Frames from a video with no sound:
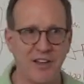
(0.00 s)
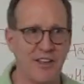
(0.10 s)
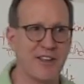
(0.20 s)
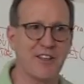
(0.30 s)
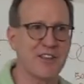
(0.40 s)

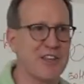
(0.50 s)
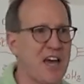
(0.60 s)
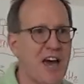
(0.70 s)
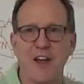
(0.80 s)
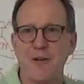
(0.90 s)
Like you
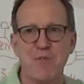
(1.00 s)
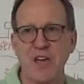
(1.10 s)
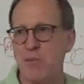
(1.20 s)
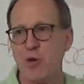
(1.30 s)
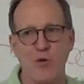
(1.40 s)

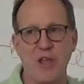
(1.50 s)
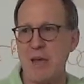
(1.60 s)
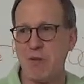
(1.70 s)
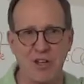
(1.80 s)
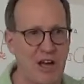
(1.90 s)
gotta put your
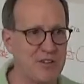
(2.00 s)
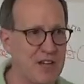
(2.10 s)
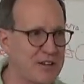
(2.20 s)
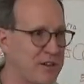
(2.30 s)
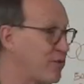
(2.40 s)
name and
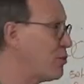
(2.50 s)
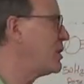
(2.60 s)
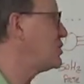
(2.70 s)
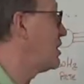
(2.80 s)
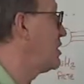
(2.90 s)
contact
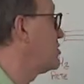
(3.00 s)
information on